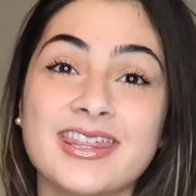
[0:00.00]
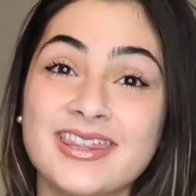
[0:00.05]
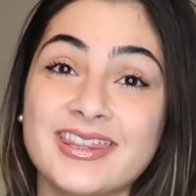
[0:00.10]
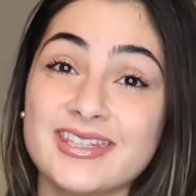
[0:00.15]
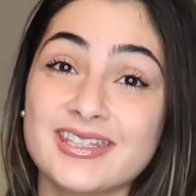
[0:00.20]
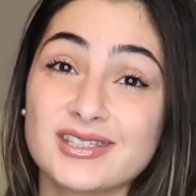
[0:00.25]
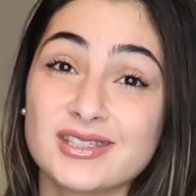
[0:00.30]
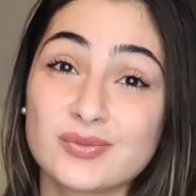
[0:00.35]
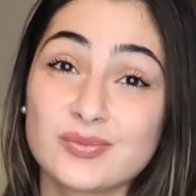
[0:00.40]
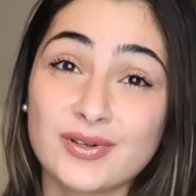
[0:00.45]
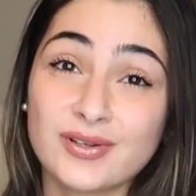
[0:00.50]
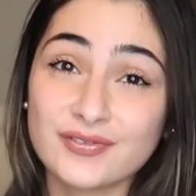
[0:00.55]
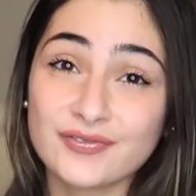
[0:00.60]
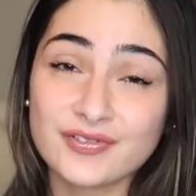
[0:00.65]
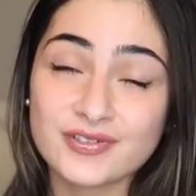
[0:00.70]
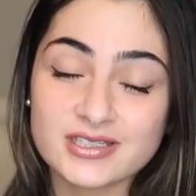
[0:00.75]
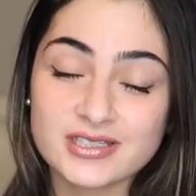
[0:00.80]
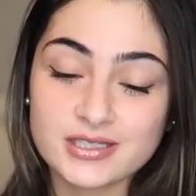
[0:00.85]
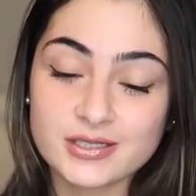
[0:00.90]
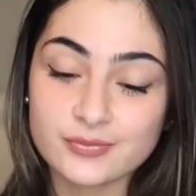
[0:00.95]
this one
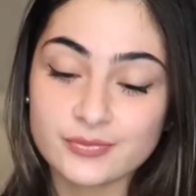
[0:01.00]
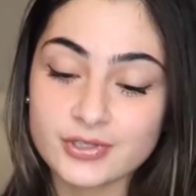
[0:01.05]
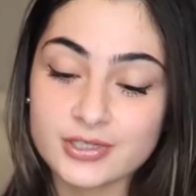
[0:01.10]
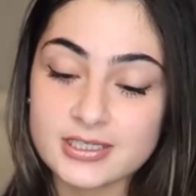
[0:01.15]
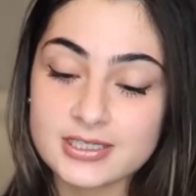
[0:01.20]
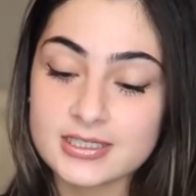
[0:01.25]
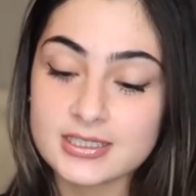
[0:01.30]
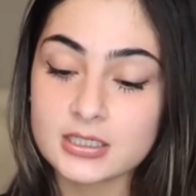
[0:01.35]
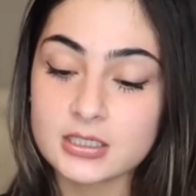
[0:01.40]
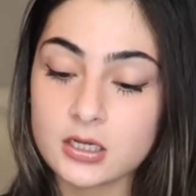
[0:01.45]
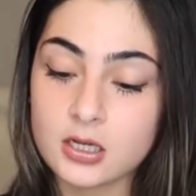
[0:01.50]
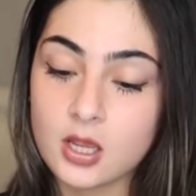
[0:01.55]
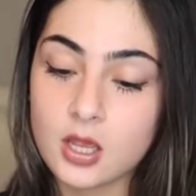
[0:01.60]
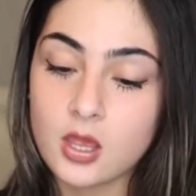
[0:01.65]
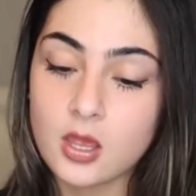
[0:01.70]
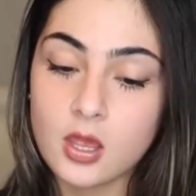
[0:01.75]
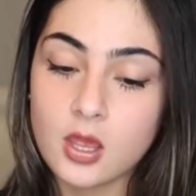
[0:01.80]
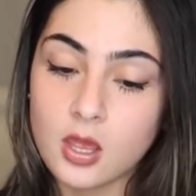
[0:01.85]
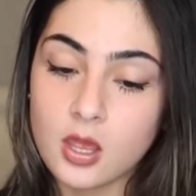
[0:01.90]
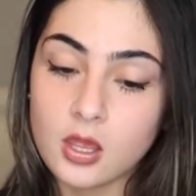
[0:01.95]
for some reason,
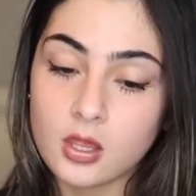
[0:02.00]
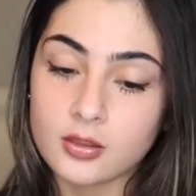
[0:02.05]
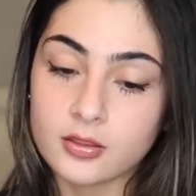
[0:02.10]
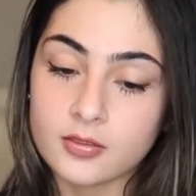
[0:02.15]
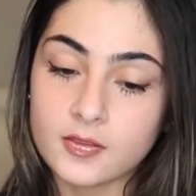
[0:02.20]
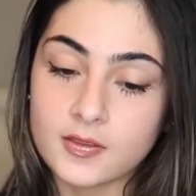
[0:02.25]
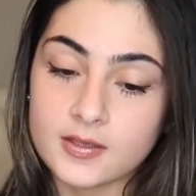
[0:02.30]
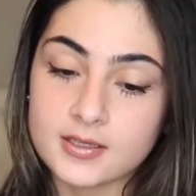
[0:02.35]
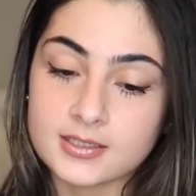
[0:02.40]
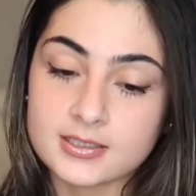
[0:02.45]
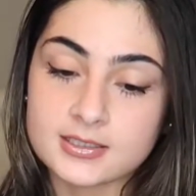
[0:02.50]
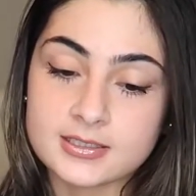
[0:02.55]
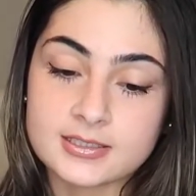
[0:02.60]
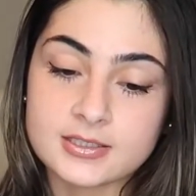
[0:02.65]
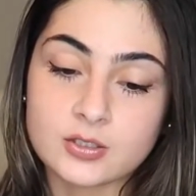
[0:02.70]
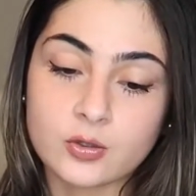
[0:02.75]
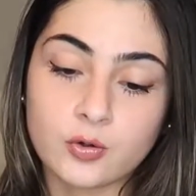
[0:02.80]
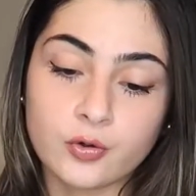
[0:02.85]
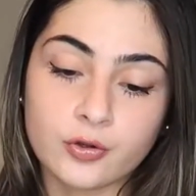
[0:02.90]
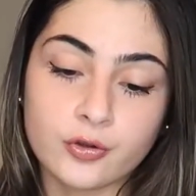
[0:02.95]
this
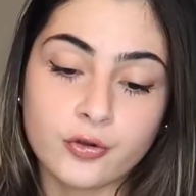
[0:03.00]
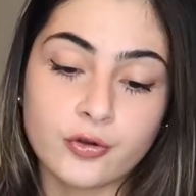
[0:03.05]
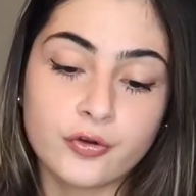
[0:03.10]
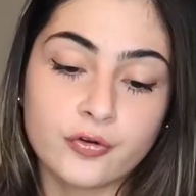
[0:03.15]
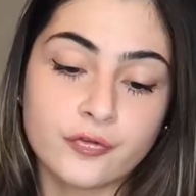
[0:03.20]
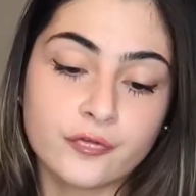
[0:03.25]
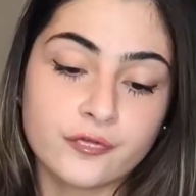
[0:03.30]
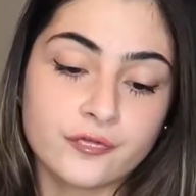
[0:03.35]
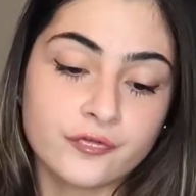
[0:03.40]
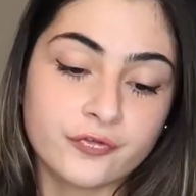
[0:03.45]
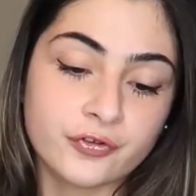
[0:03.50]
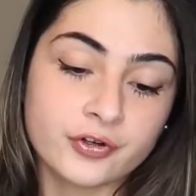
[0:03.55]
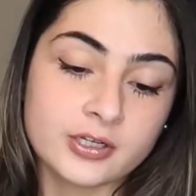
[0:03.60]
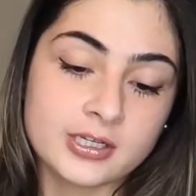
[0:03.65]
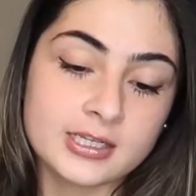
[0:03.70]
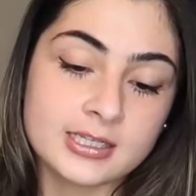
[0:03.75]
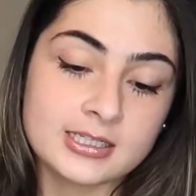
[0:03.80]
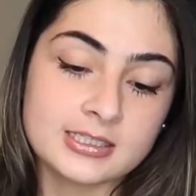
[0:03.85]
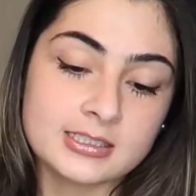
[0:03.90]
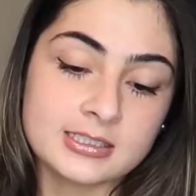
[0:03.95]

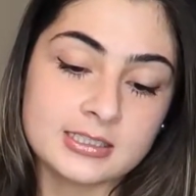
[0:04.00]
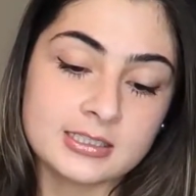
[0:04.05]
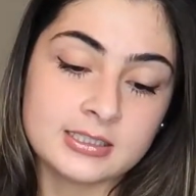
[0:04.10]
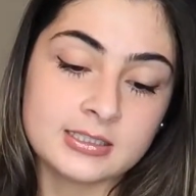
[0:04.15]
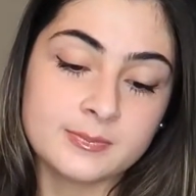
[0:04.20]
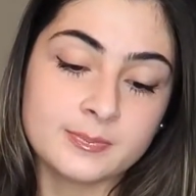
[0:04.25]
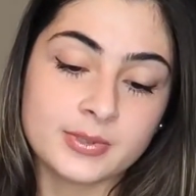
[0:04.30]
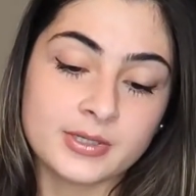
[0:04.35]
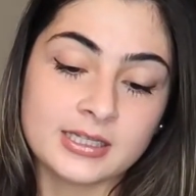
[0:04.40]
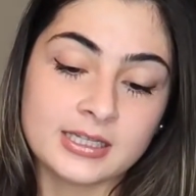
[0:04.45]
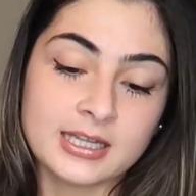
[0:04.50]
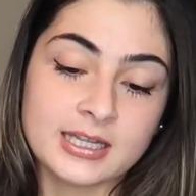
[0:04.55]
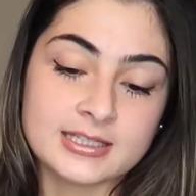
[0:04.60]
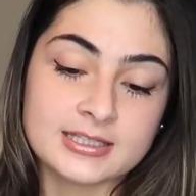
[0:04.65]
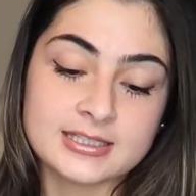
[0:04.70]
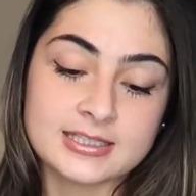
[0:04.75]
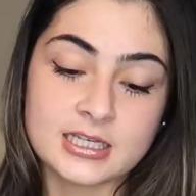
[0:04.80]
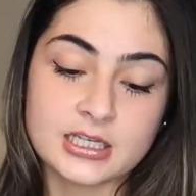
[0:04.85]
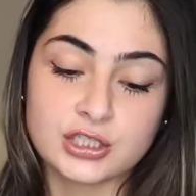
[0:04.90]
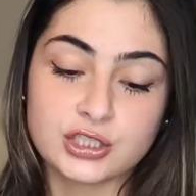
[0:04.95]
oil-free deep
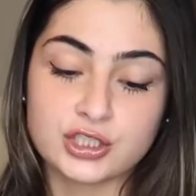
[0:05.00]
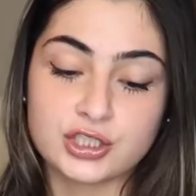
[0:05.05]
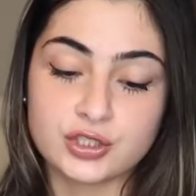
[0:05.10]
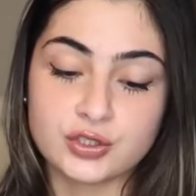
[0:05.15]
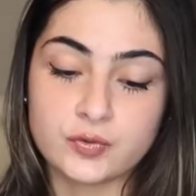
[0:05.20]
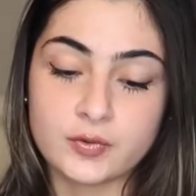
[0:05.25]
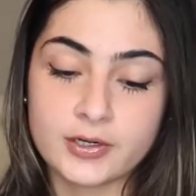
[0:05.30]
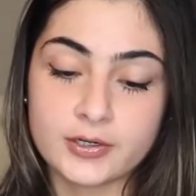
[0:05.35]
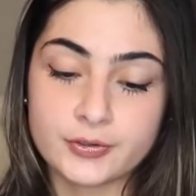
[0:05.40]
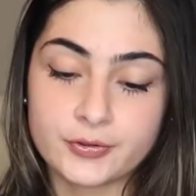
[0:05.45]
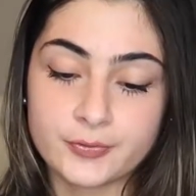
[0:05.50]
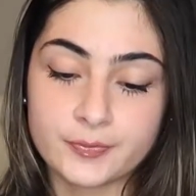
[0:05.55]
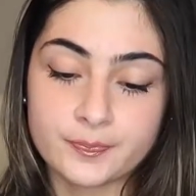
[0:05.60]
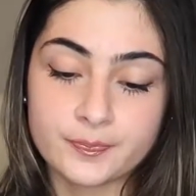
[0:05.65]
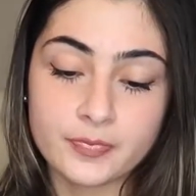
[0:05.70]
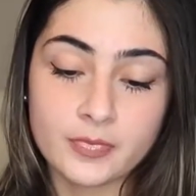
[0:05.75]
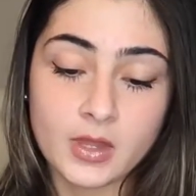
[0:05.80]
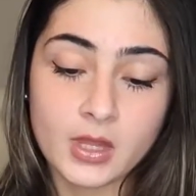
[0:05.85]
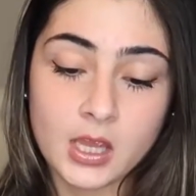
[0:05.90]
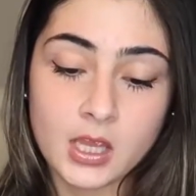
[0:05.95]
cleansing duo,
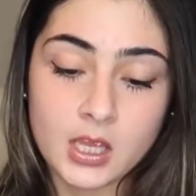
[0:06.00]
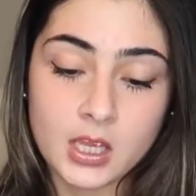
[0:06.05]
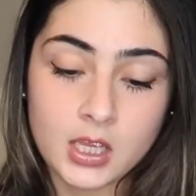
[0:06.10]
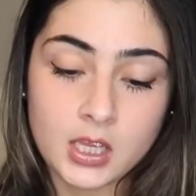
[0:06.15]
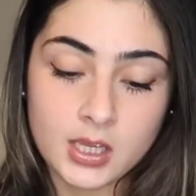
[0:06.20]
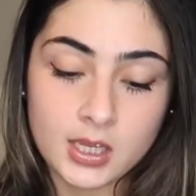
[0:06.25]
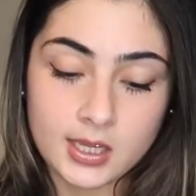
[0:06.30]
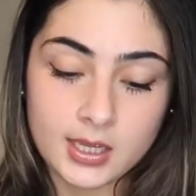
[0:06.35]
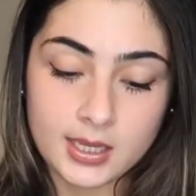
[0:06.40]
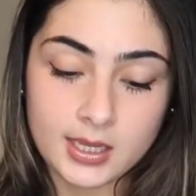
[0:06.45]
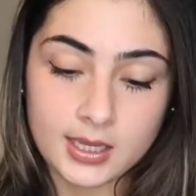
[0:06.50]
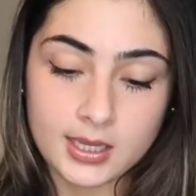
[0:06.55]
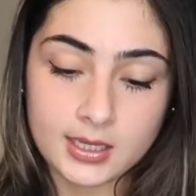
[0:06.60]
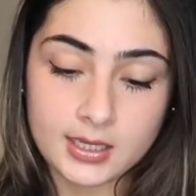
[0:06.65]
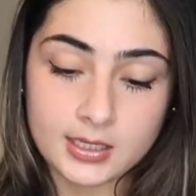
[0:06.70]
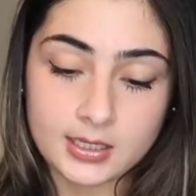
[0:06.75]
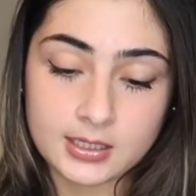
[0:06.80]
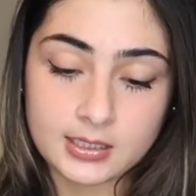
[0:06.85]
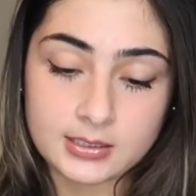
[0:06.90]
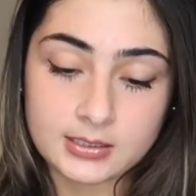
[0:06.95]

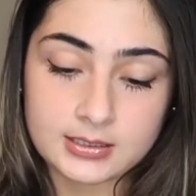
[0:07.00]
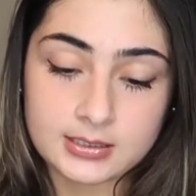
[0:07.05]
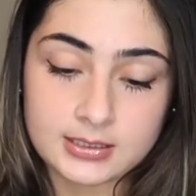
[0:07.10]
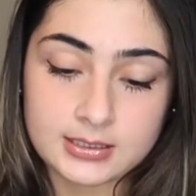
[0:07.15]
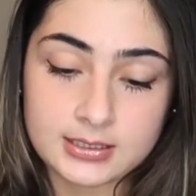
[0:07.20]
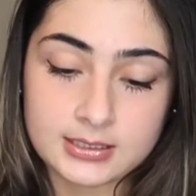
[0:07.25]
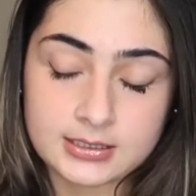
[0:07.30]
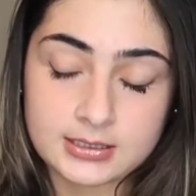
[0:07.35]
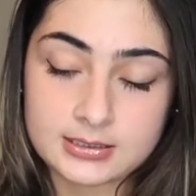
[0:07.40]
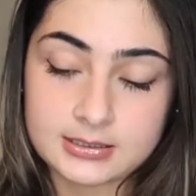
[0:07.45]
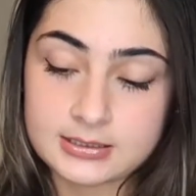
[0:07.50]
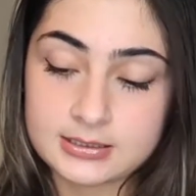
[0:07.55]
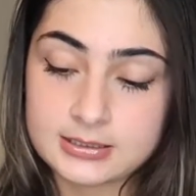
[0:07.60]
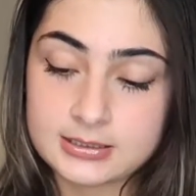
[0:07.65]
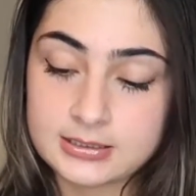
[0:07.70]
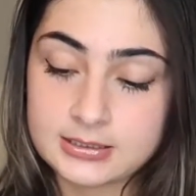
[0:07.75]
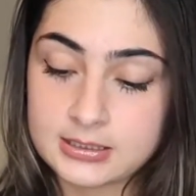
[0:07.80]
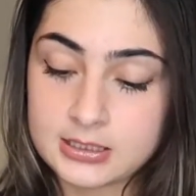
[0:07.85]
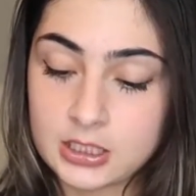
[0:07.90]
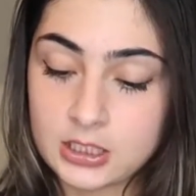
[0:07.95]
and it
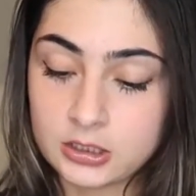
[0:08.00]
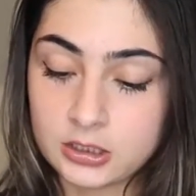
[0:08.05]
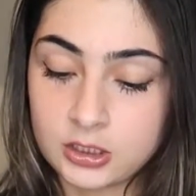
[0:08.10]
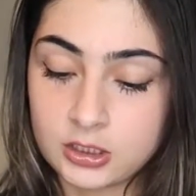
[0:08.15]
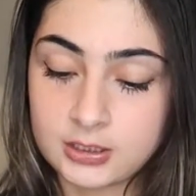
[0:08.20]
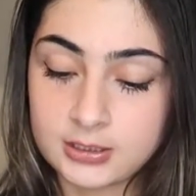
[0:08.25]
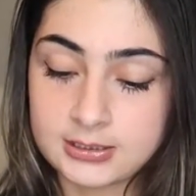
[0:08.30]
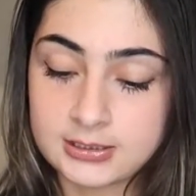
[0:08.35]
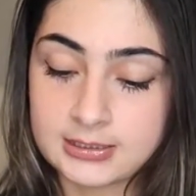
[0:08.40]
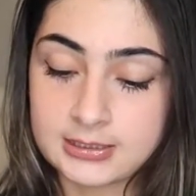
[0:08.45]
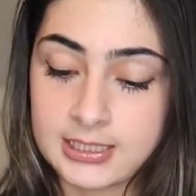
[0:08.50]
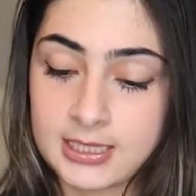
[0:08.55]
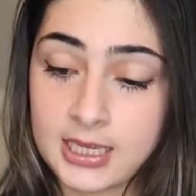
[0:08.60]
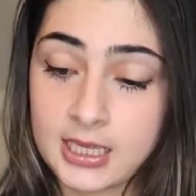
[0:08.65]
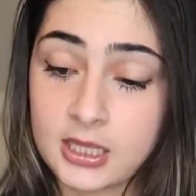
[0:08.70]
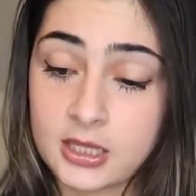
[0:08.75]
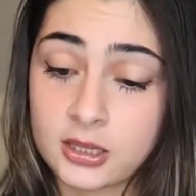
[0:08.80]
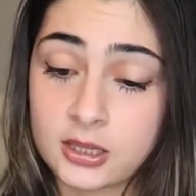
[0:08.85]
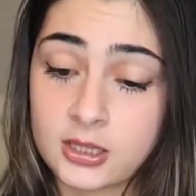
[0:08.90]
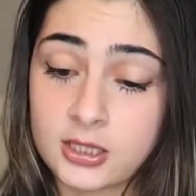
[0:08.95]
looks
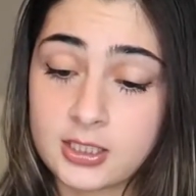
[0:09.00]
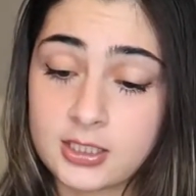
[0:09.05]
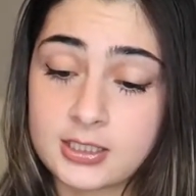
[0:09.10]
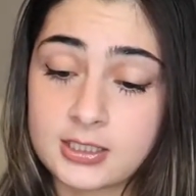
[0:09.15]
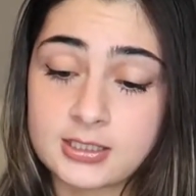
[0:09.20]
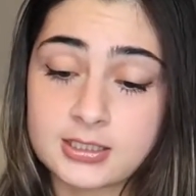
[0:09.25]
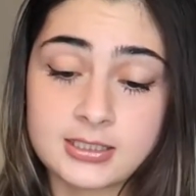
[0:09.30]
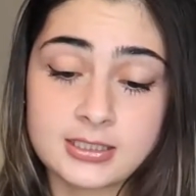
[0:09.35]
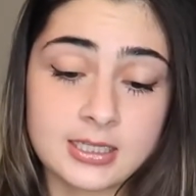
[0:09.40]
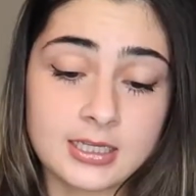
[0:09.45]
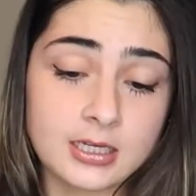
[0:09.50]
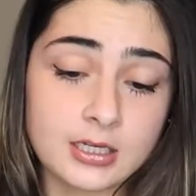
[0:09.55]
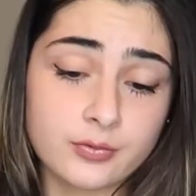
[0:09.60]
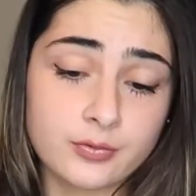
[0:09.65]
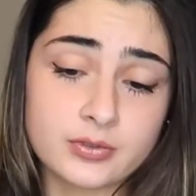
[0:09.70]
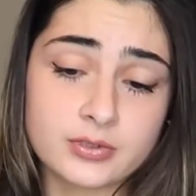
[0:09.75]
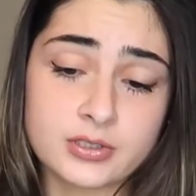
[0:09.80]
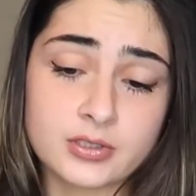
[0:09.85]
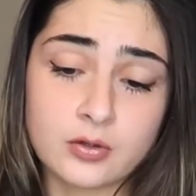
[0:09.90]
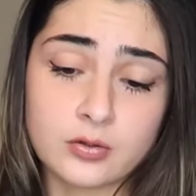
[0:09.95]
like this, and it
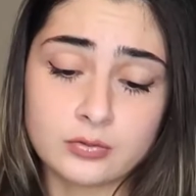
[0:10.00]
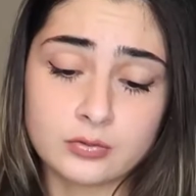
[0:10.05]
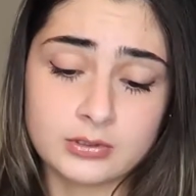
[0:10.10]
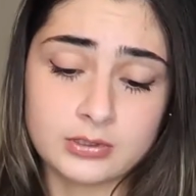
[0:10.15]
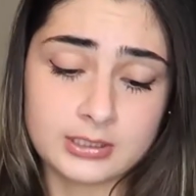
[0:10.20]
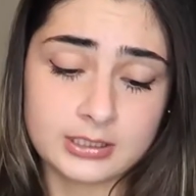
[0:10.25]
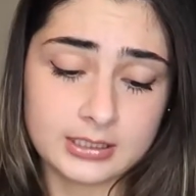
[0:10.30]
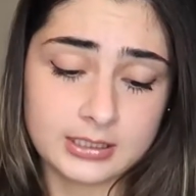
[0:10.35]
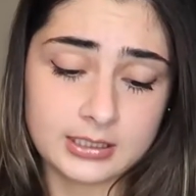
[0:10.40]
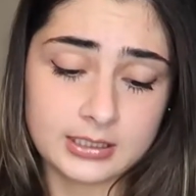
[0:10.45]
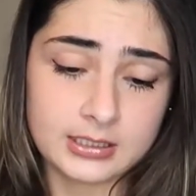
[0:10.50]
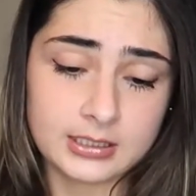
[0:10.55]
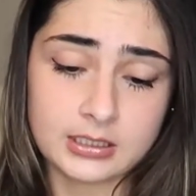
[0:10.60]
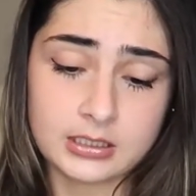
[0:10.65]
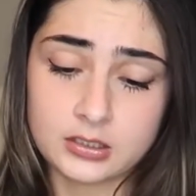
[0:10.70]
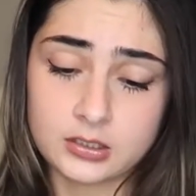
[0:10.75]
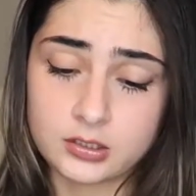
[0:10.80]
was only